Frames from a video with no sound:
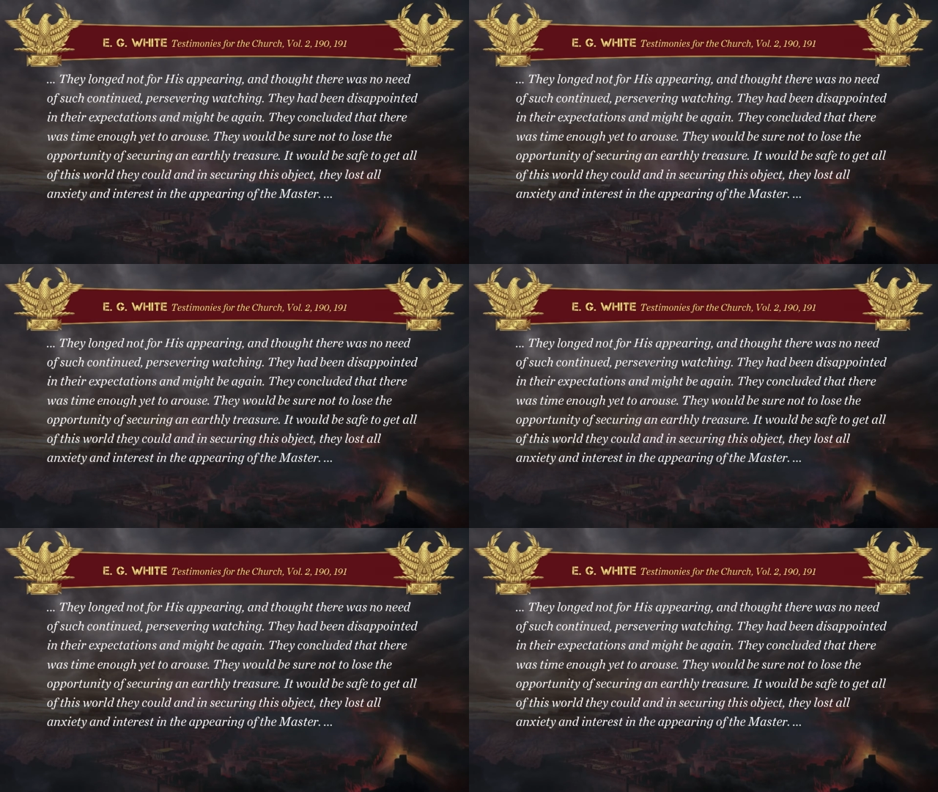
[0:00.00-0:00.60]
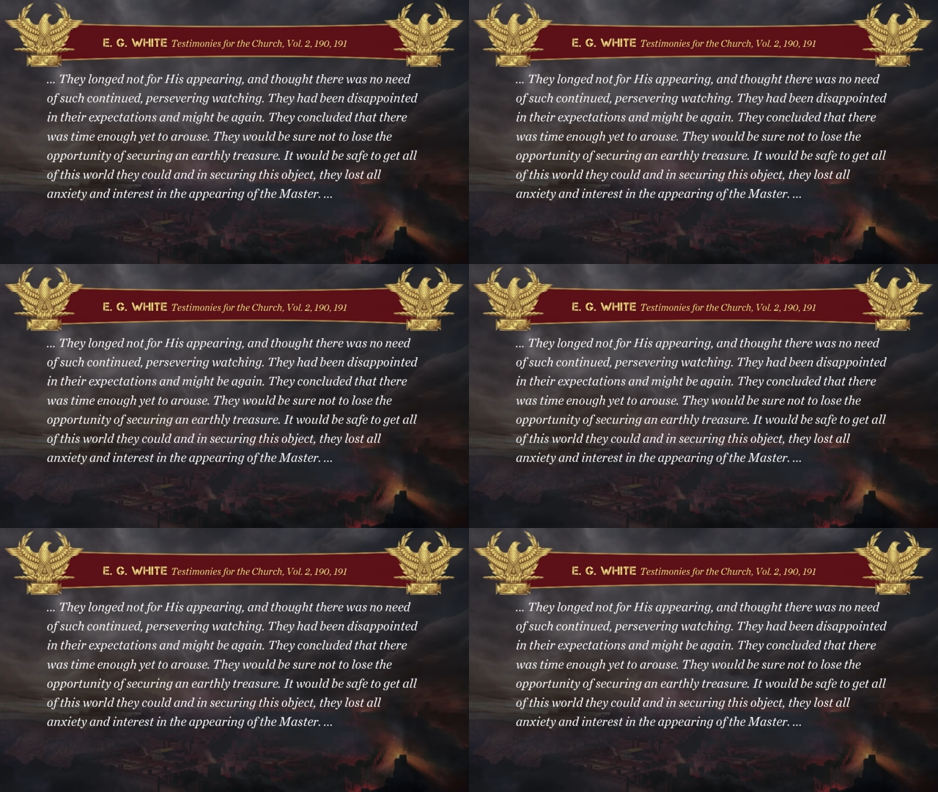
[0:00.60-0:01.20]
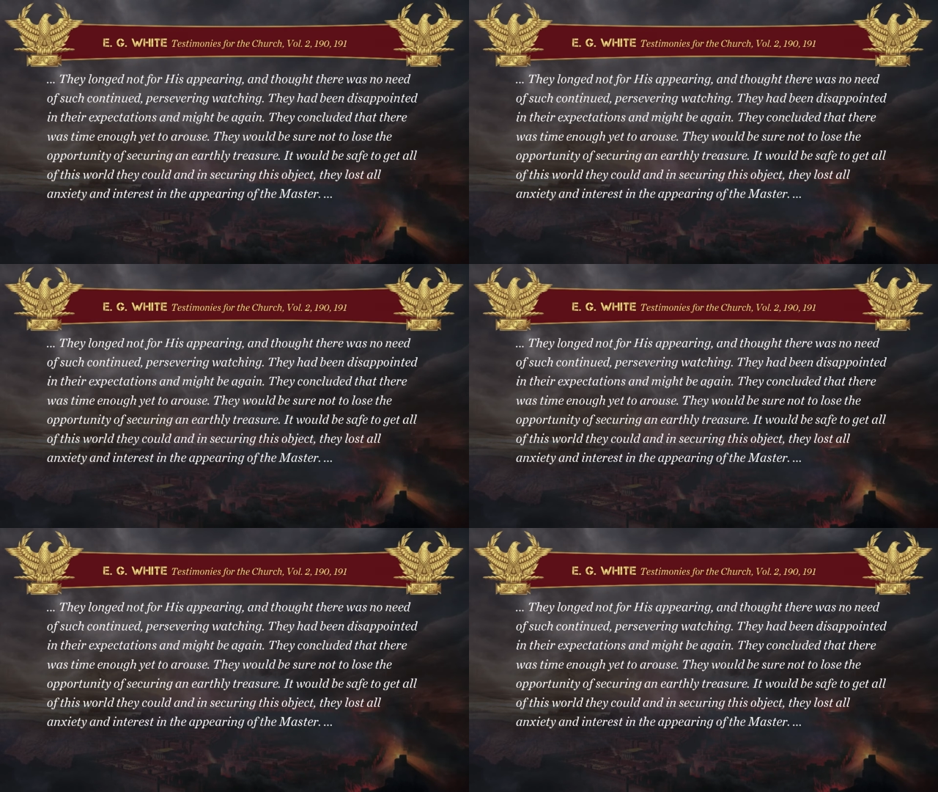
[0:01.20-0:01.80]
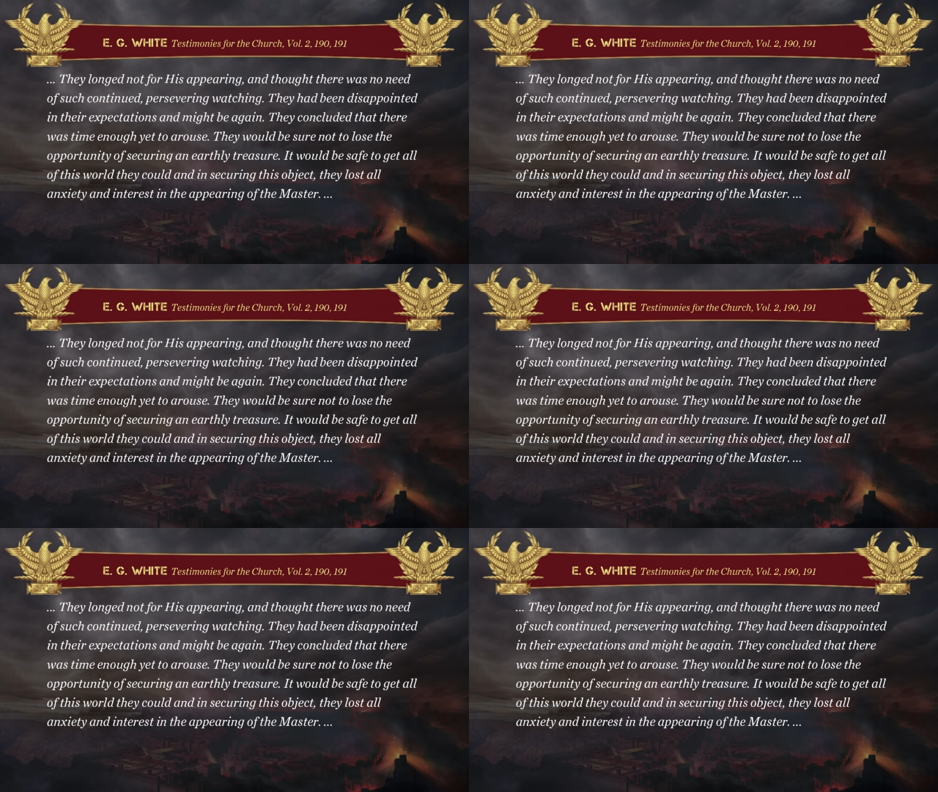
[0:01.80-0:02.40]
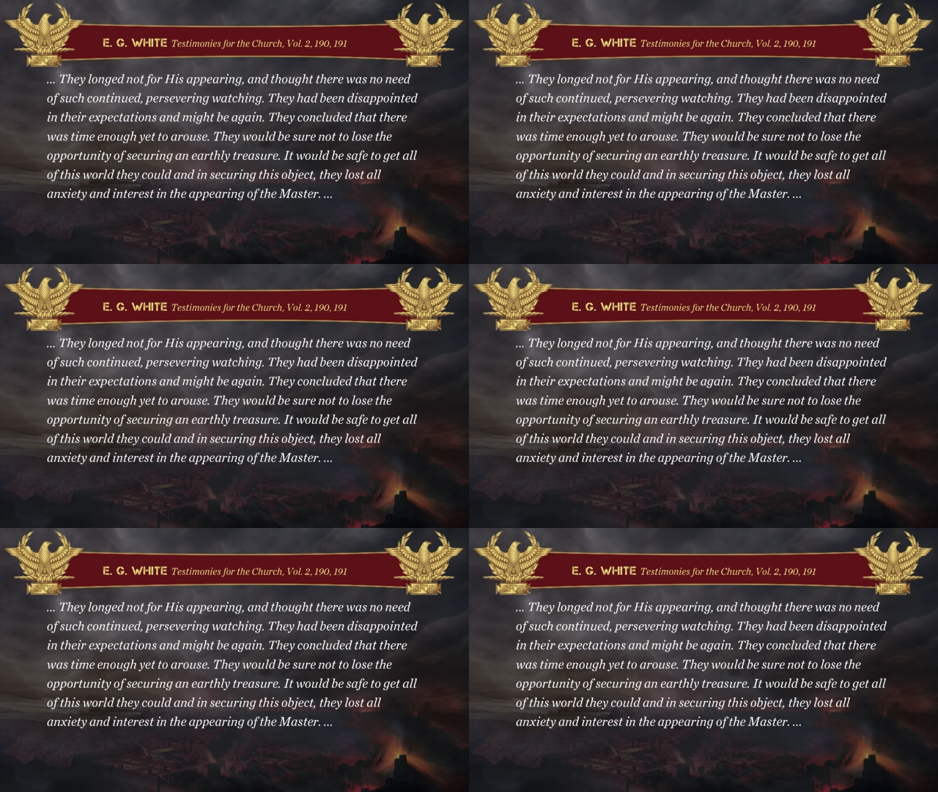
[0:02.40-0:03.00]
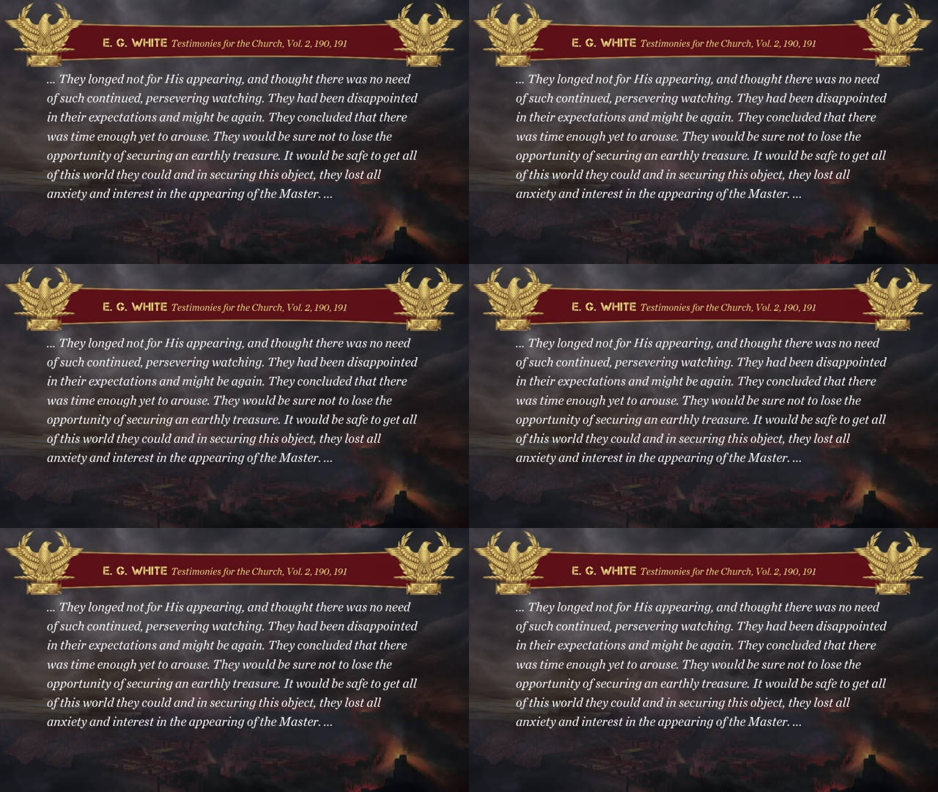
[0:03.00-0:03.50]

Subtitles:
(no speaker visible)